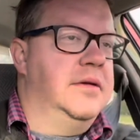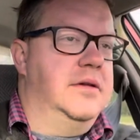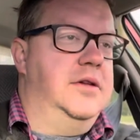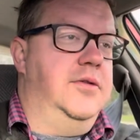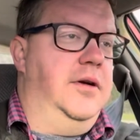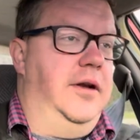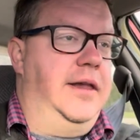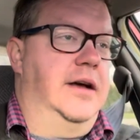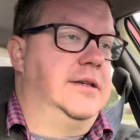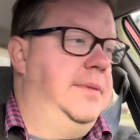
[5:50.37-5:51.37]

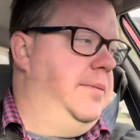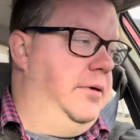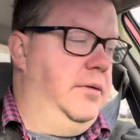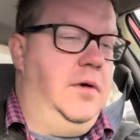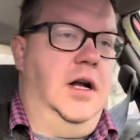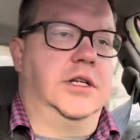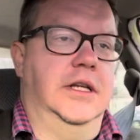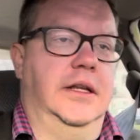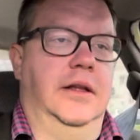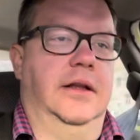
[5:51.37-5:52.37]
200,000 people would watch
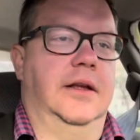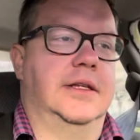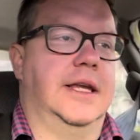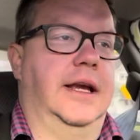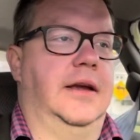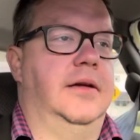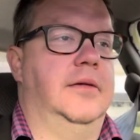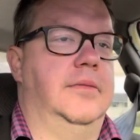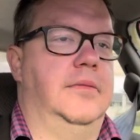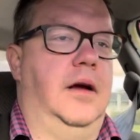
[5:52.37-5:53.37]
it and it's like
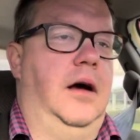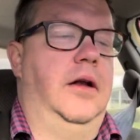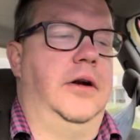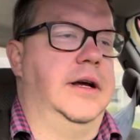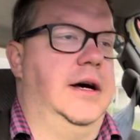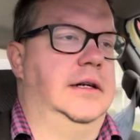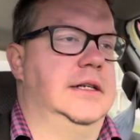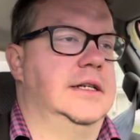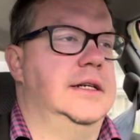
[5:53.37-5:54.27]
$100,